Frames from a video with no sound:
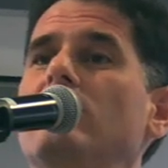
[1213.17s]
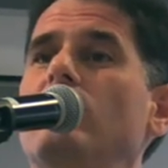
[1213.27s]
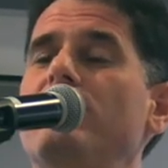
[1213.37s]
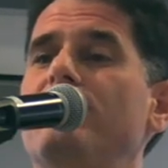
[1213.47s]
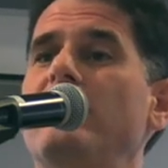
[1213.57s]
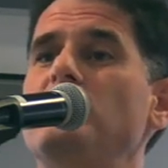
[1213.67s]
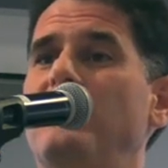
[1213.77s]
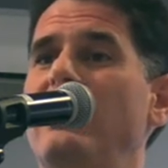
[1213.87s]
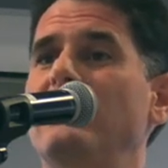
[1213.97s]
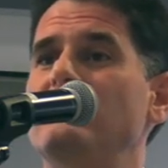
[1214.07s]
with French
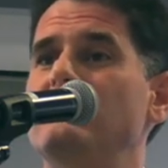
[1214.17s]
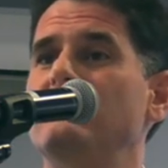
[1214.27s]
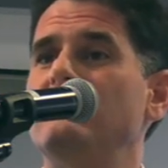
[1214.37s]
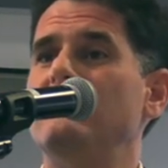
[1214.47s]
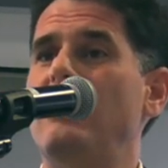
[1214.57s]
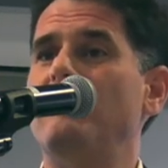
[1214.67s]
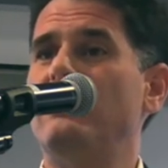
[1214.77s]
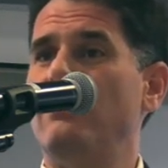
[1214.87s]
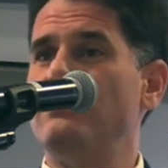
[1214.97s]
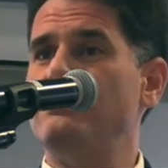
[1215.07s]
planes, not
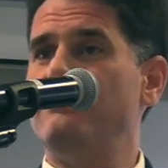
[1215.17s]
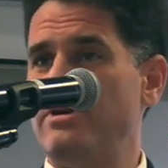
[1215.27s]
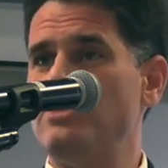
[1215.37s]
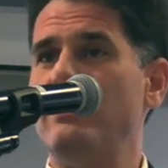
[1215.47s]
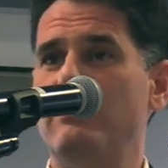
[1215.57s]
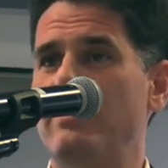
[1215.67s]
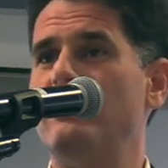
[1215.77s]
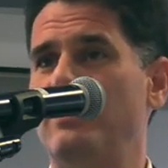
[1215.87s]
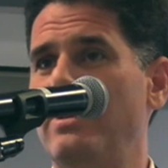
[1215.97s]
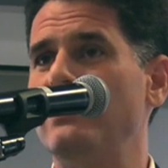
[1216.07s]
because the French make better
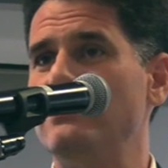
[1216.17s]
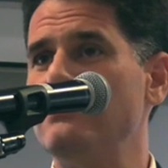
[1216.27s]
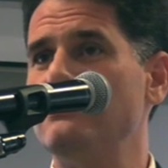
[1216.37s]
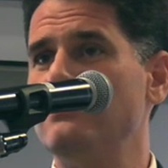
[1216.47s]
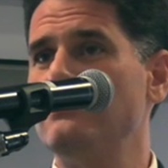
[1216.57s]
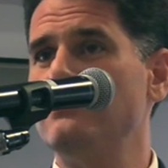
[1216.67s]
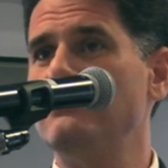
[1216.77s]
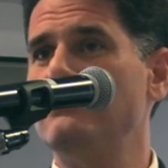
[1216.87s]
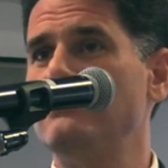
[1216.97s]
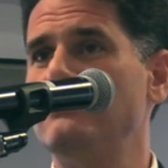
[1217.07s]
planes,
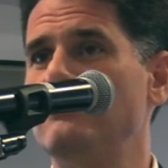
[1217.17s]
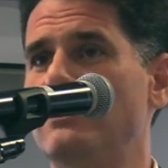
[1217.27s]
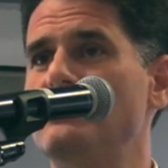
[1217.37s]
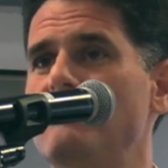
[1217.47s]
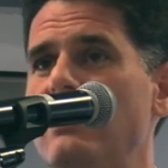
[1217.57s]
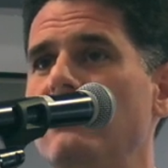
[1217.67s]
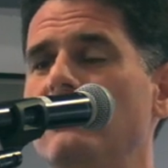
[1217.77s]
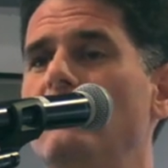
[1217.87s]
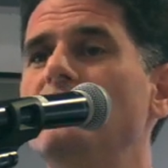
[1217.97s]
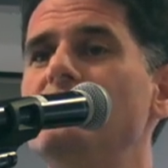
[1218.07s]
because
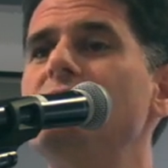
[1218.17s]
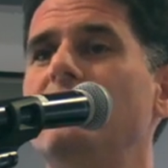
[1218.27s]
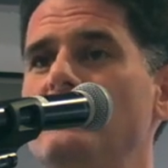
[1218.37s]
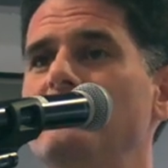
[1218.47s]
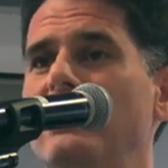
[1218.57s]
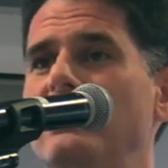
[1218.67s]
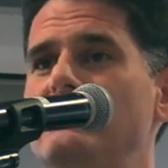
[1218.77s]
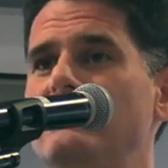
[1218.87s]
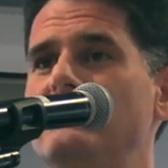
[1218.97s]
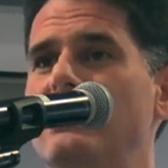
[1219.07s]
America wouldn't sell us
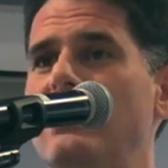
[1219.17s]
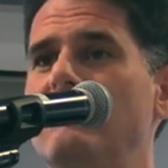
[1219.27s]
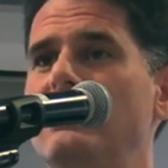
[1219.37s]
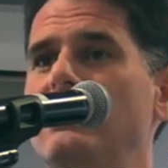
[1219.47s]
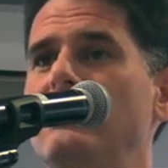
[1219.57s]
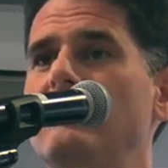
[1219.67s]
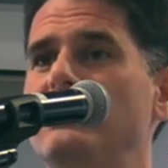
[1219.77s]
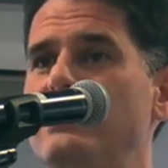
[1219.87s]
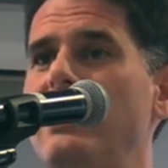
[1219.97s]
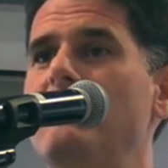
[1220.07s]
planes at the time.
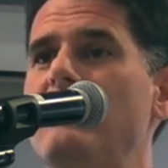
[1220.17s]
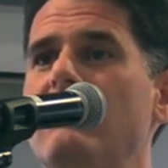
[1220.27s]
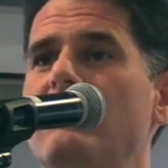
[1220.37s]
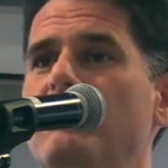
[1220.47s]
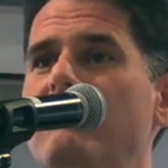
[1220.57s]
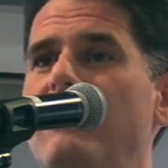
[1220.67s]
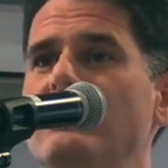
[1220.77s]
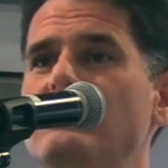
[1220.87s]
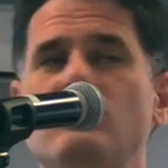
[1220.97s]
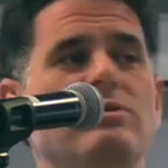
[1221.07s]
But today, America
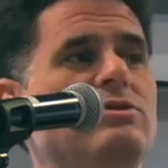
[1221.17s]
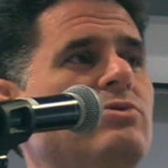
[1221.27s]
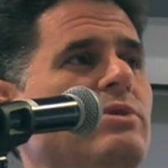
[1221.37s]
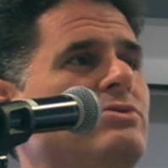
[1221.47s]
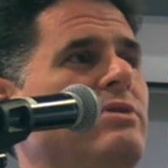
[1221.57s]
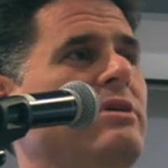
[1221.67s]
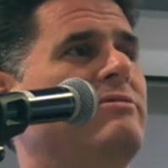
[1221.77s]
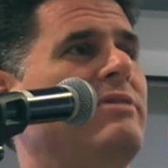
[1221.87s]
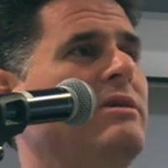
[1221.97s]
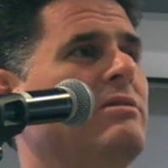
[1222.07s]
provides us with a Joint Strike
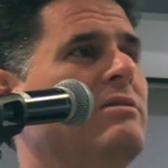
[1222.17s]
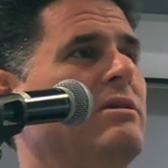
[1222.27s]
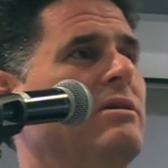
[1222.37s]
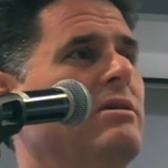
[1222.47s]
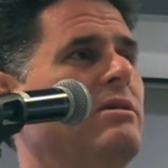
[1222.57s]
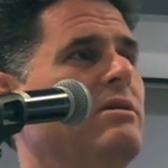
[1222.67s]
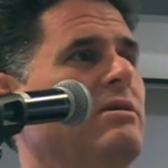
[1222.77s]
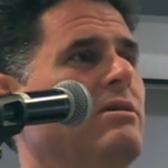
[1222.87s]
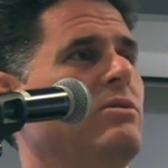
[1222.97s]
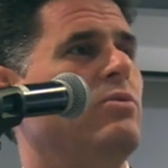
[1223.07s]
Fighter,
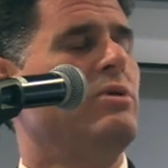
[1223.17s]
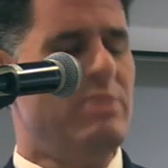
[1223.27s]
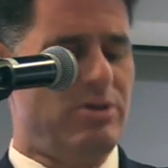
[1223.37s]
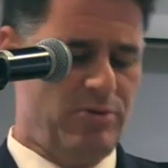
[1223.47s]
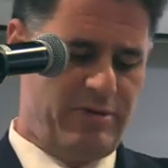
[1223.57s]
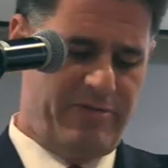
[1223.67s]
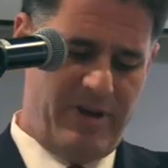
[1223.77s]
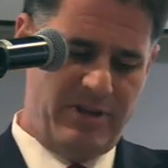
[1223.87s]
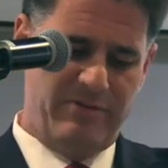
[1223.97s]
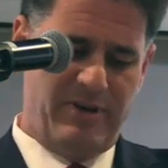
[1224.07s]
with missile
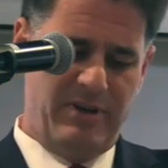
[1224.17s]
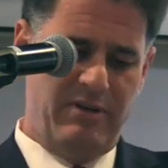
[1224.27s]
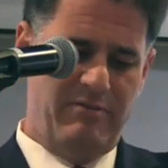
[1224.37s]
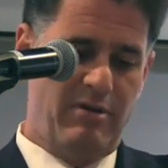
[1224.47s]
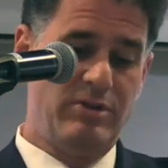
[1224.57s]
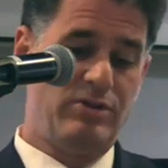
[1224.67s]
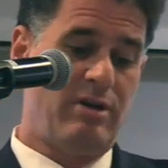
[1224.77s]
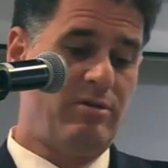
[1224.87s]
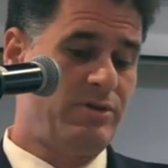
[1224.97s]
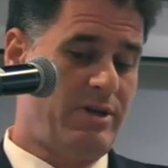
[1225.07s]
defense funding, very
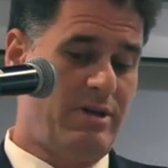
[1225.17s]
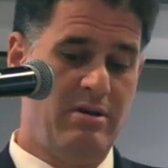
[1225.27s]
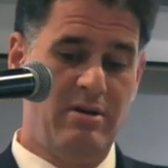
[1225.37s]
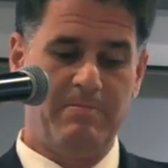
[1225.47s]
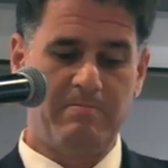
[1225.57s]
generous, and